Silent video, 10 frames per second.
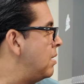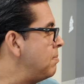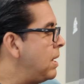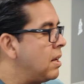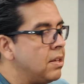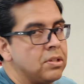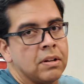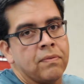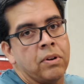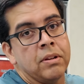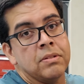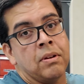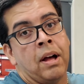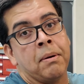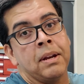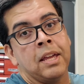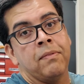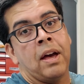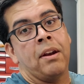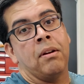Make it easier for you. So I'm going to
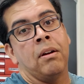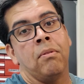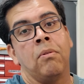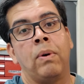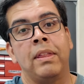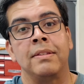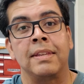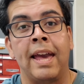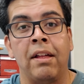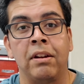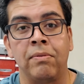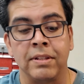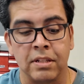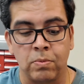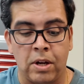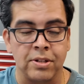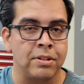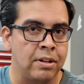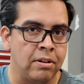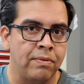give out away this gallon of rinseless wash. I'll
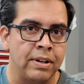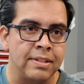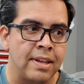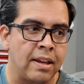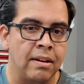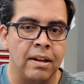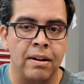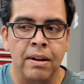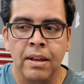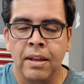turn it over in a second here.